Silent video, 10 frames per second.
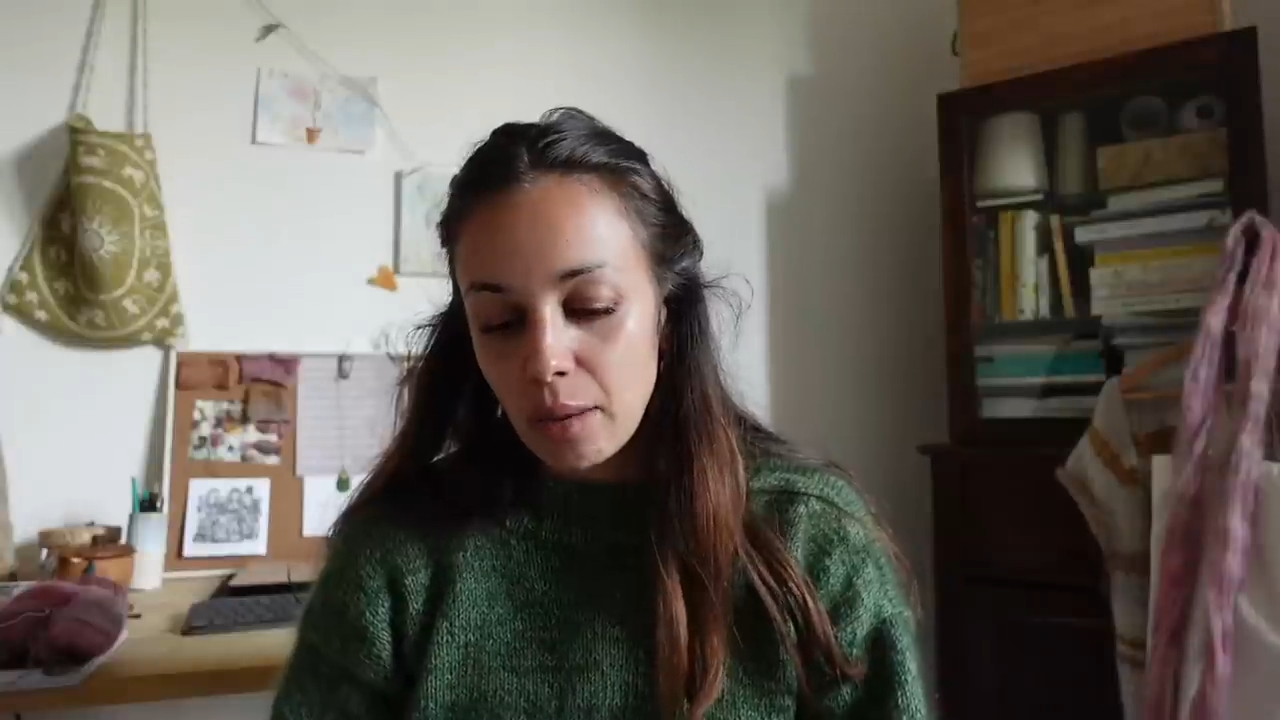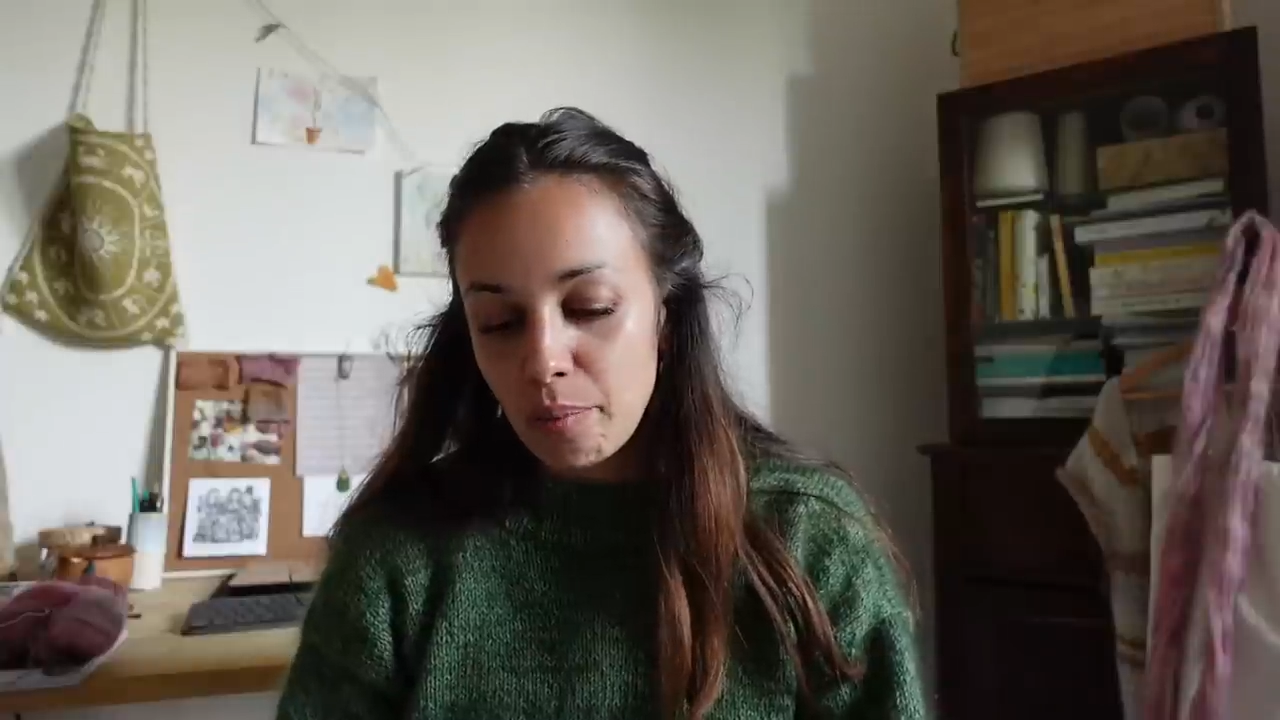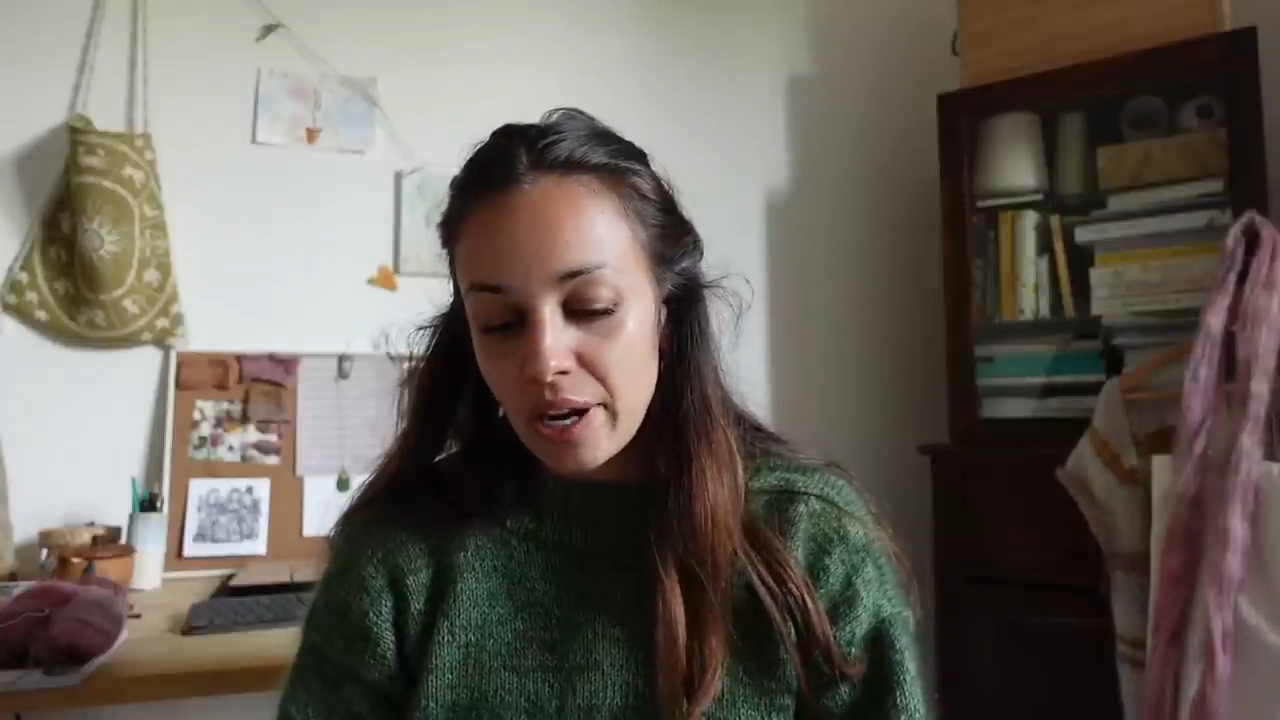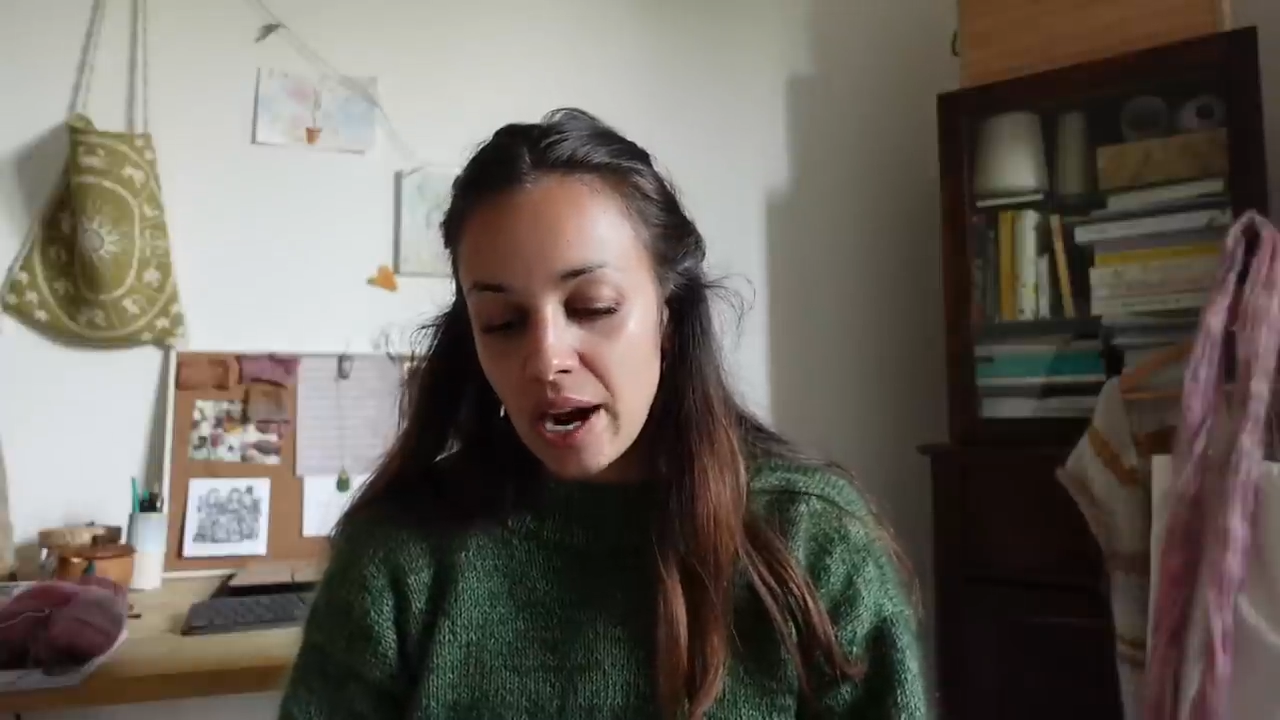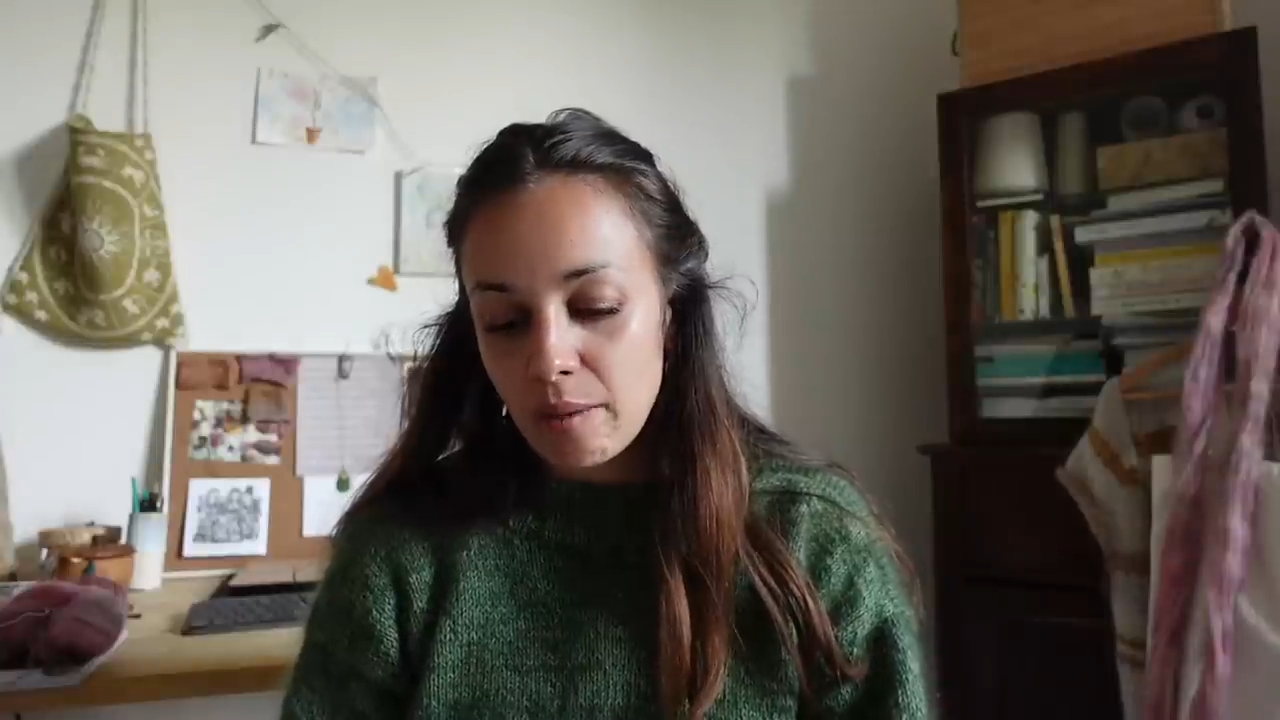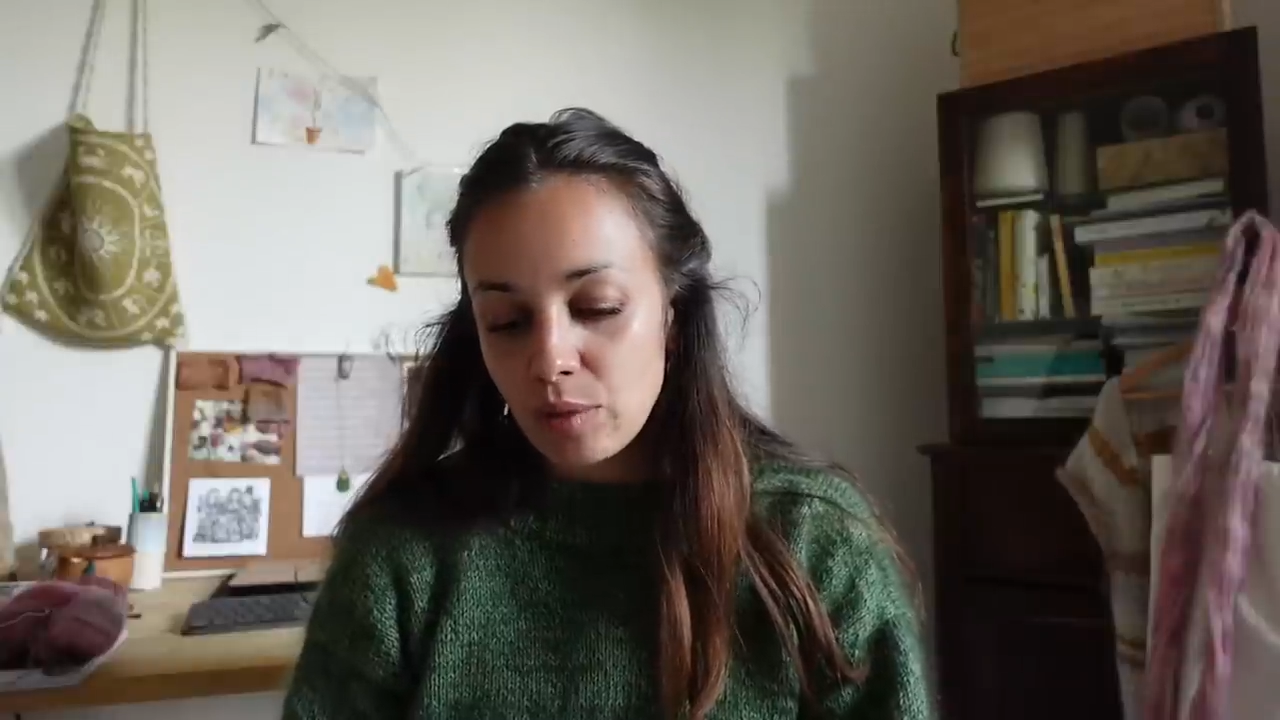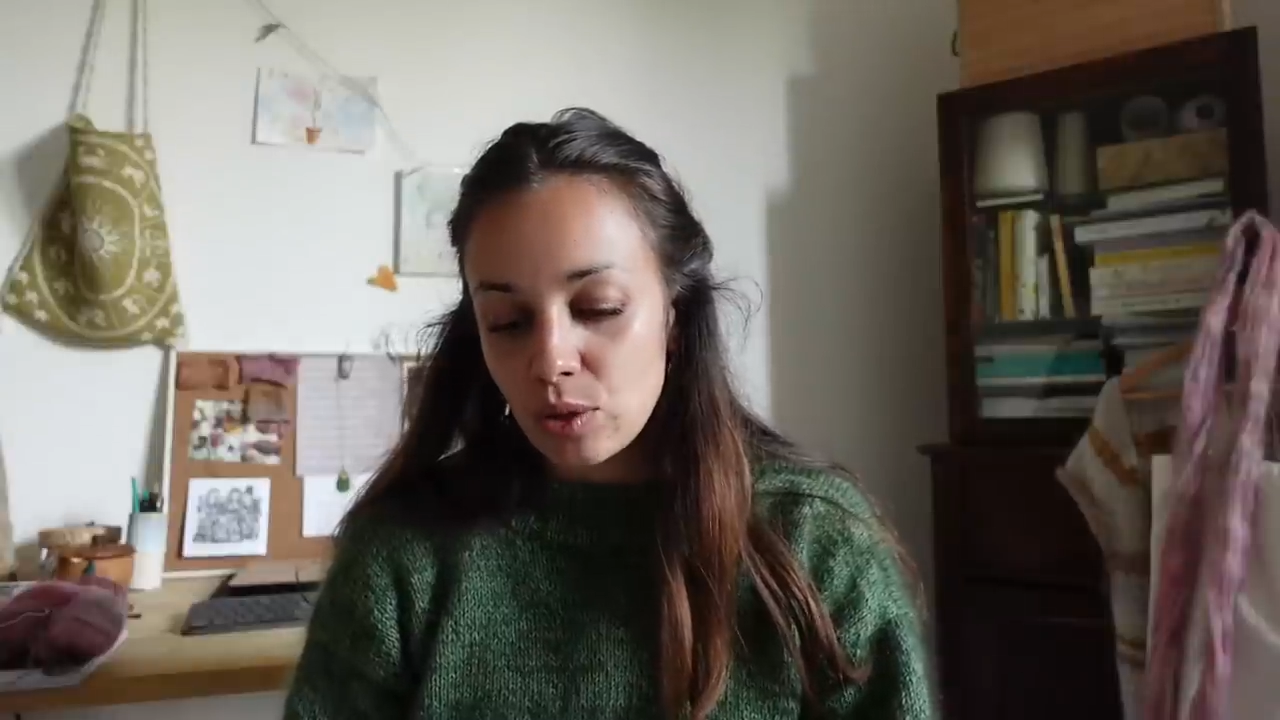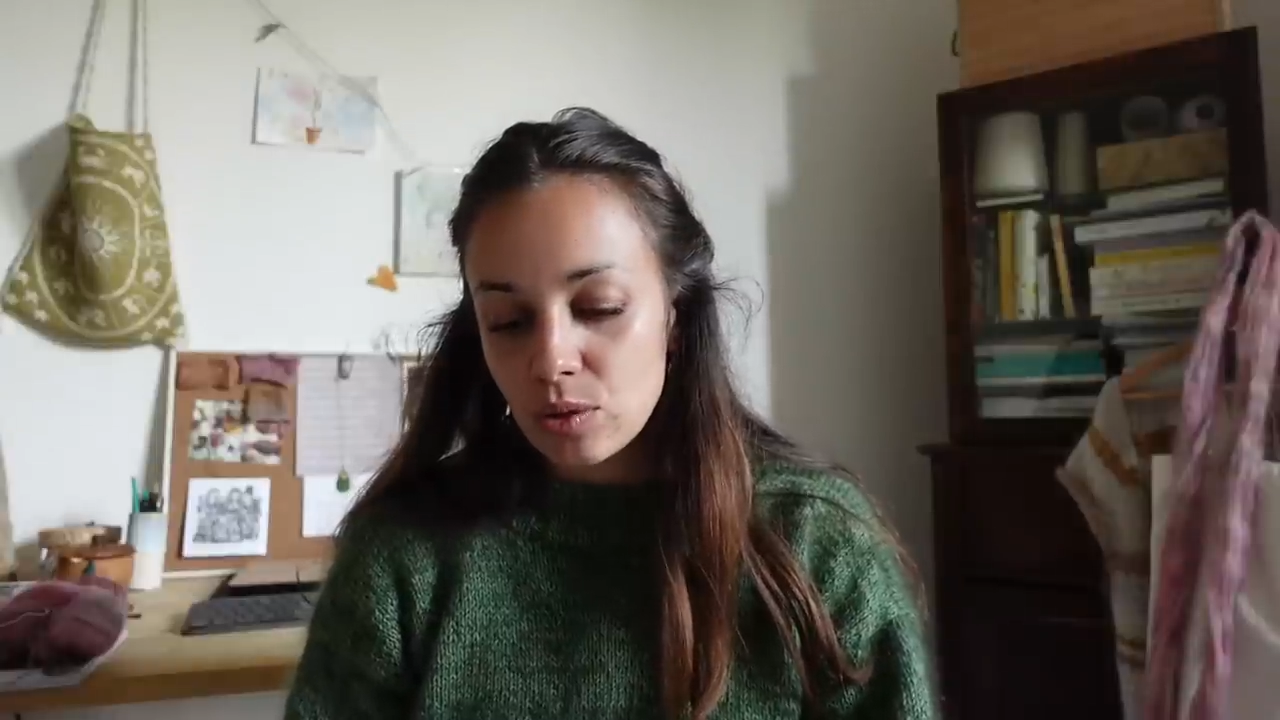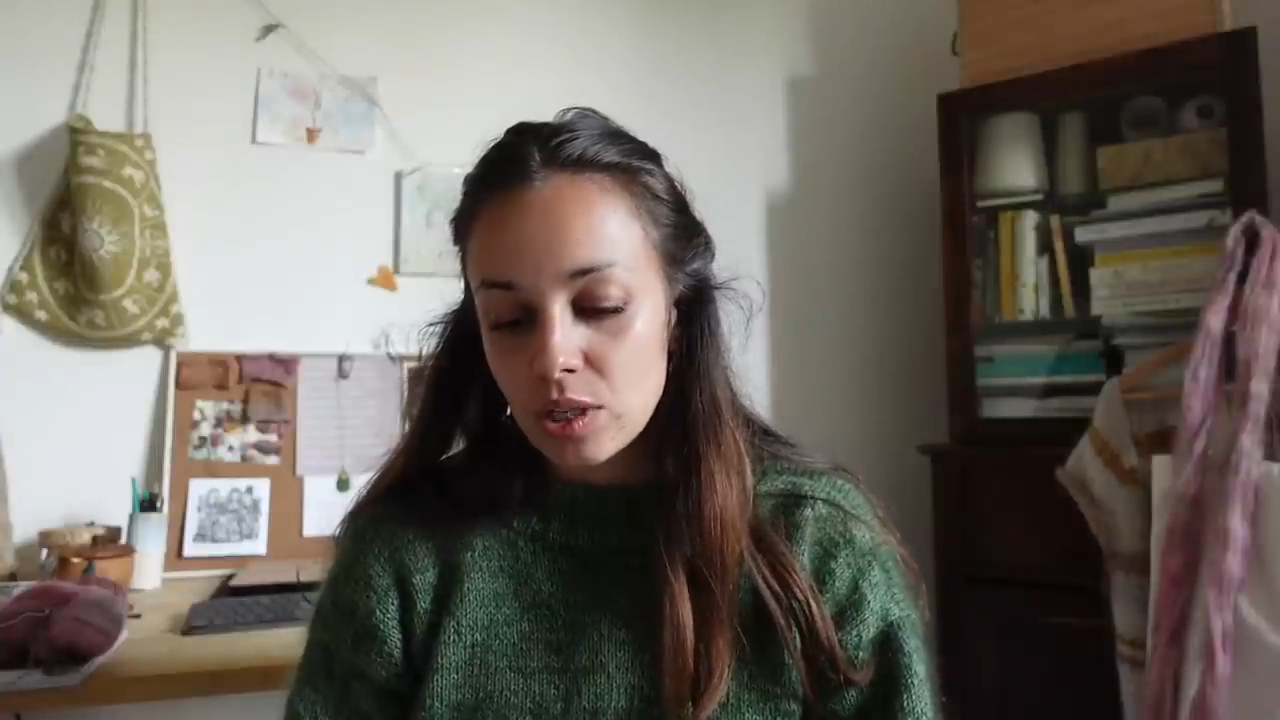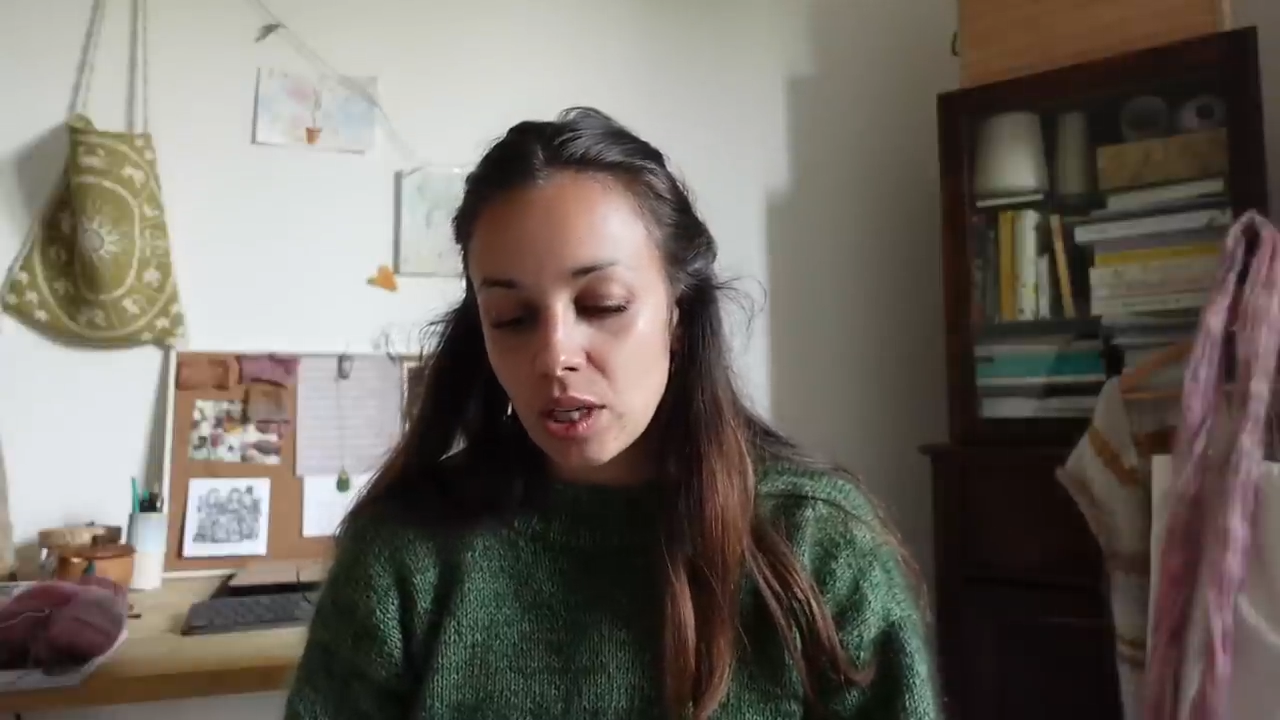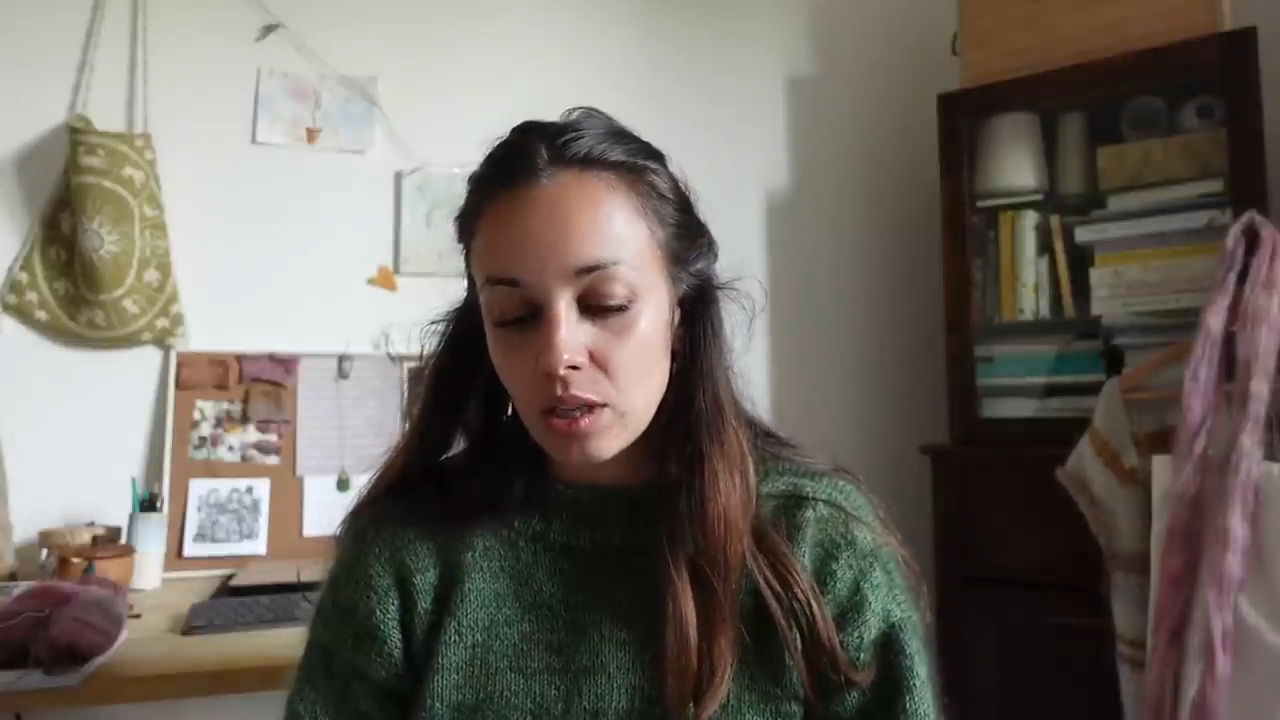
but I'm using